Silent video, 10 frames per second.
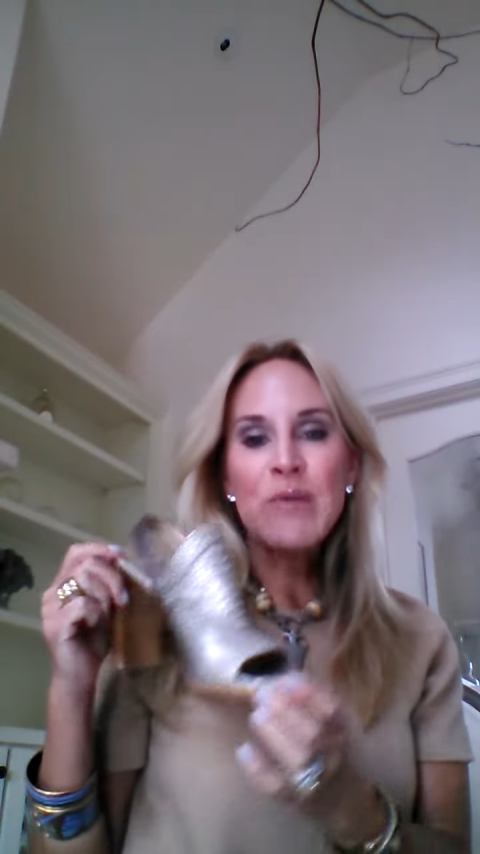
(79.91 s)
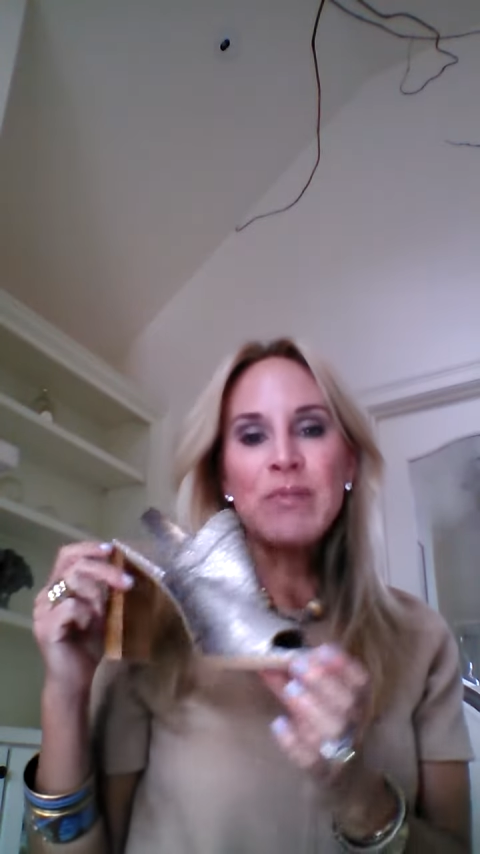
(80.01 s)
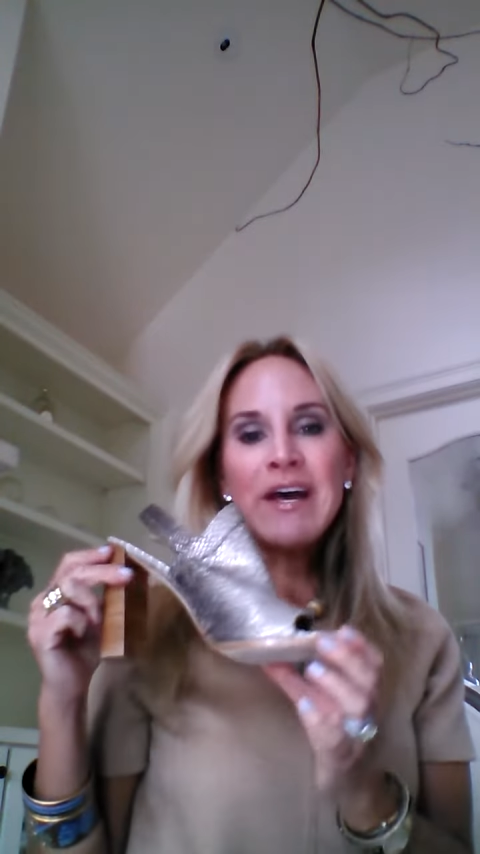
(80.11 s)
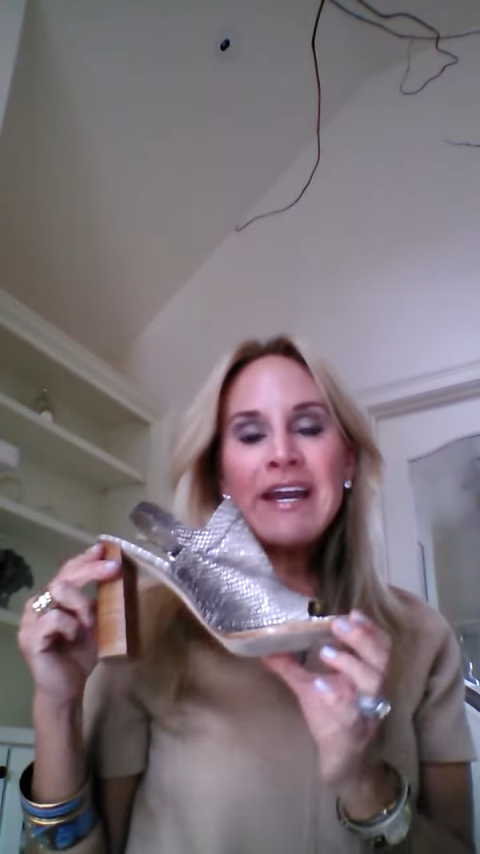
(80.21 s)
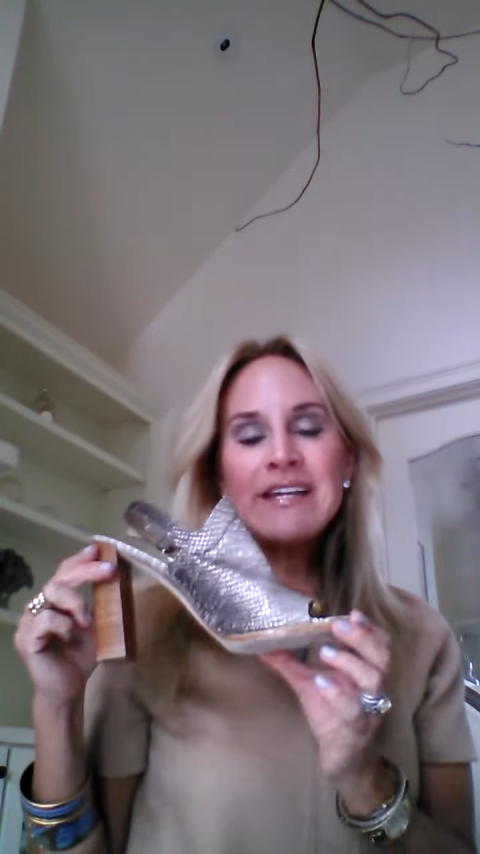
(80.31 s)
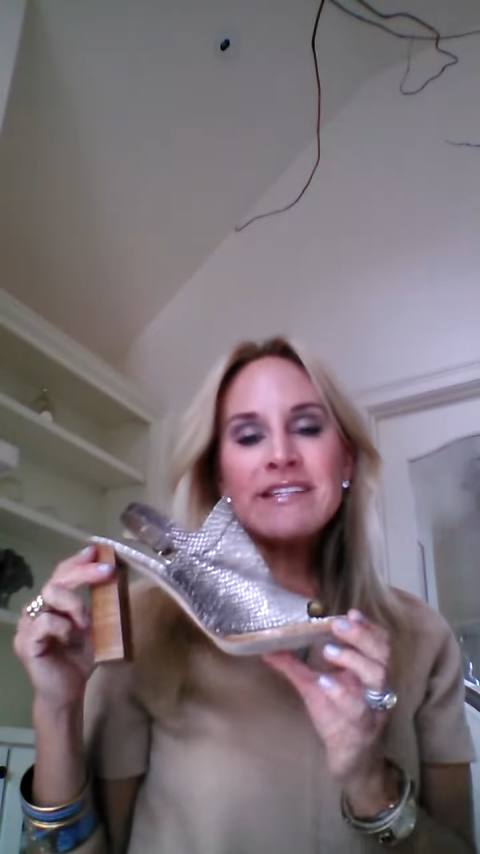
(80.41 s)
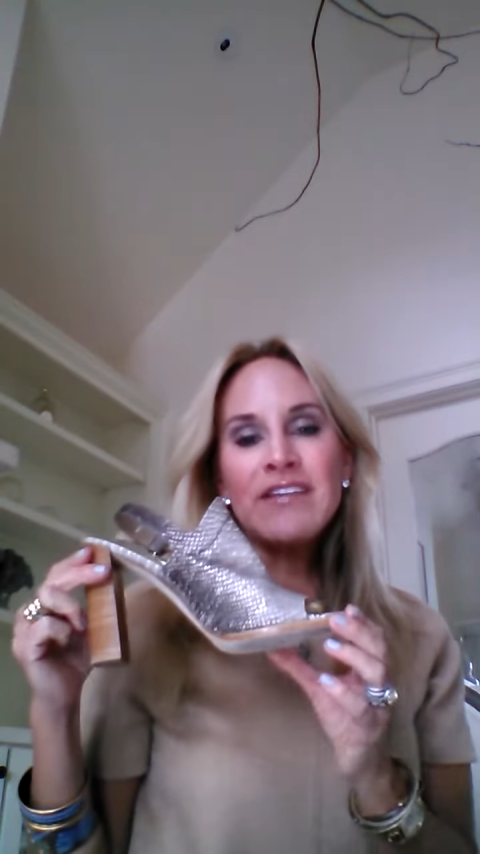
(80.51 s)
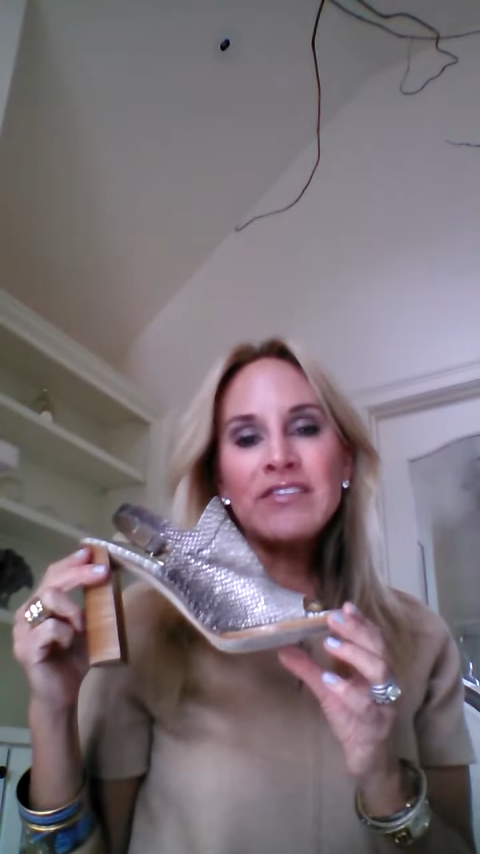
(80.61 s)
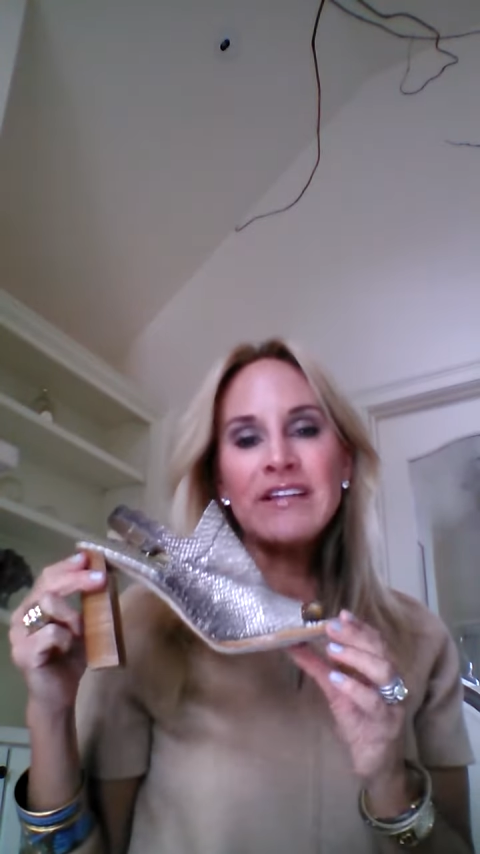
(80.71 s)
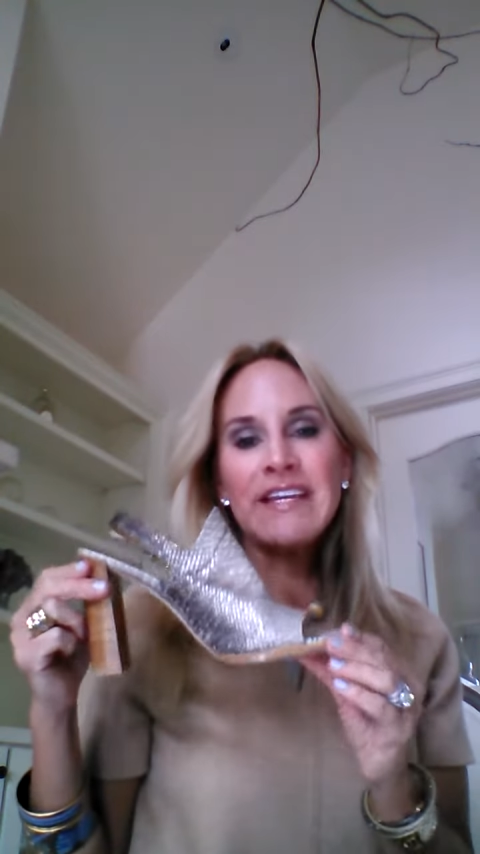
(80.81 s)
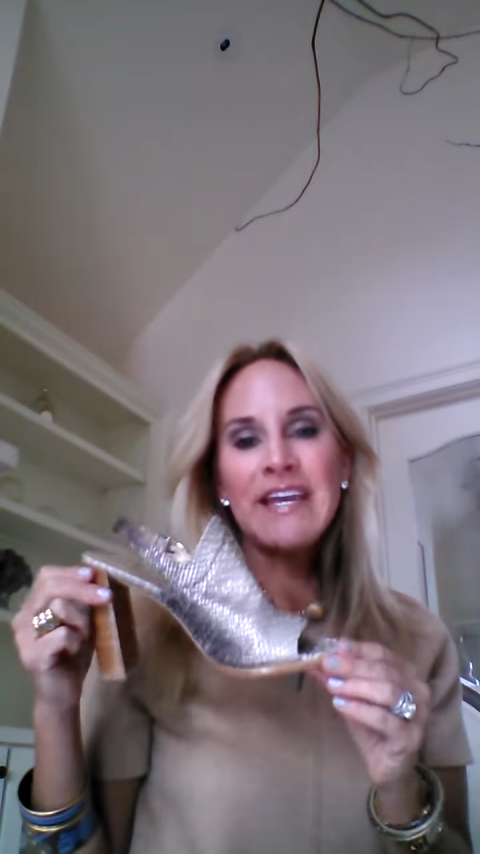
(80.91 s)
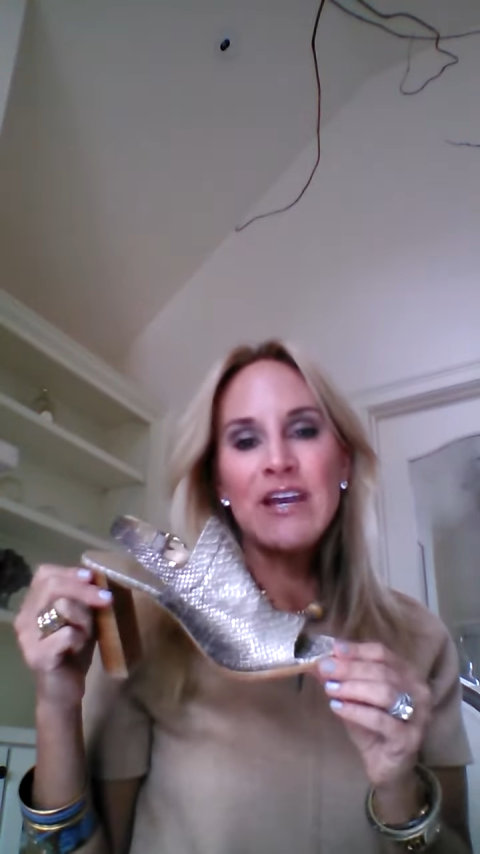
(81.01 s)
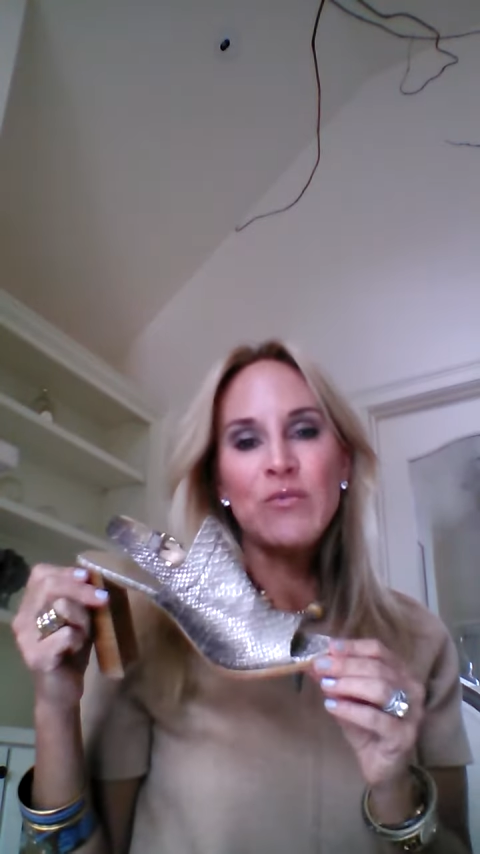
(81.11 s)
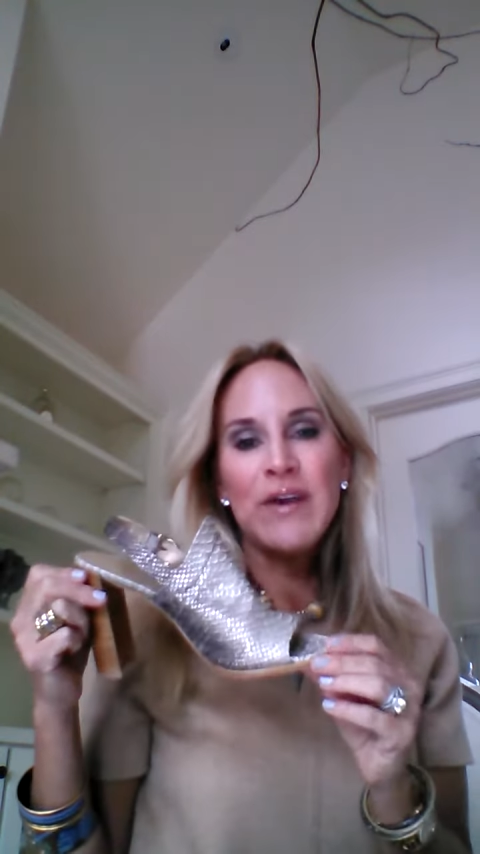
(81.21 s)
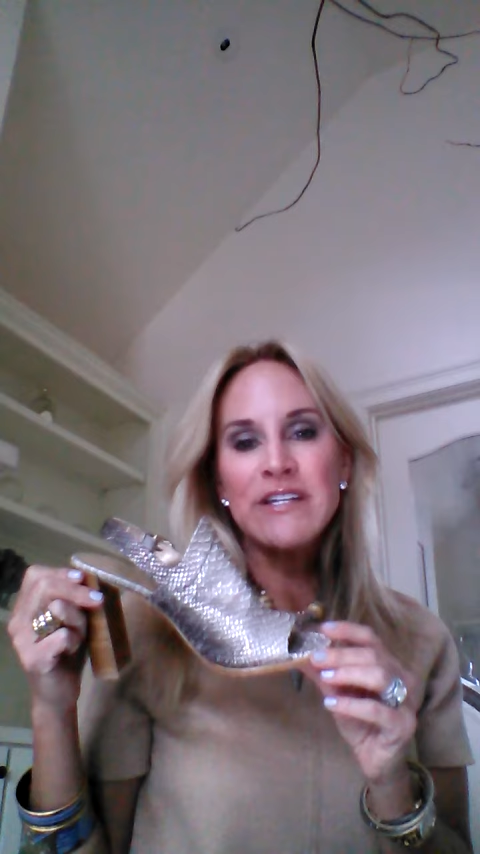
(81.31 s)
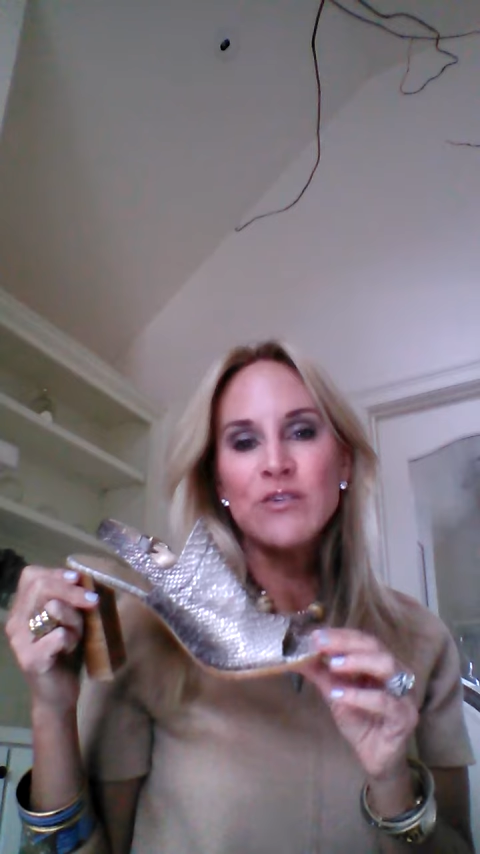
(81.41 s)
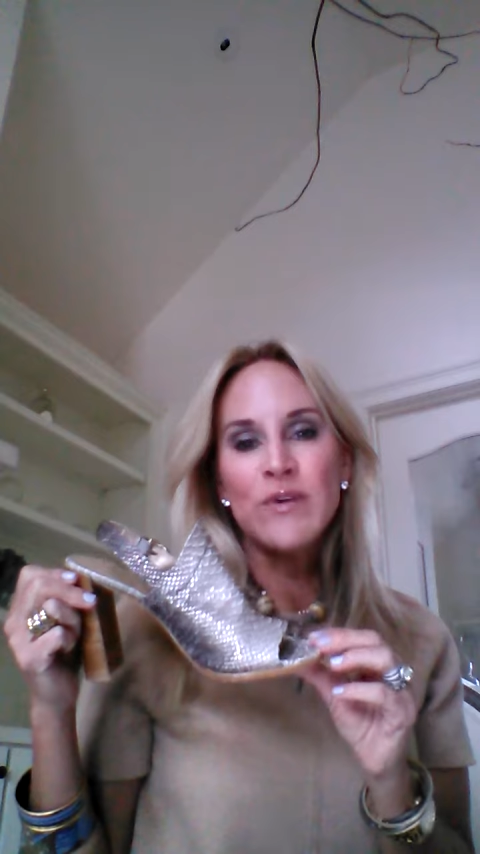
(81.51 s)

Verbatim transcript: but I definitely can't wait to